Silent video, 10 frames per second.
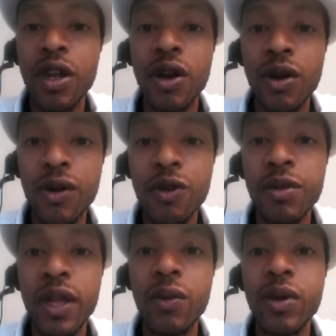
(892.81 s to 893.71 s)

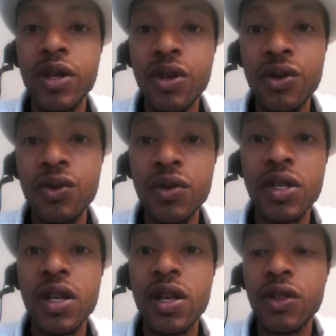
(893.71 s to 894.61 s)
herb that we use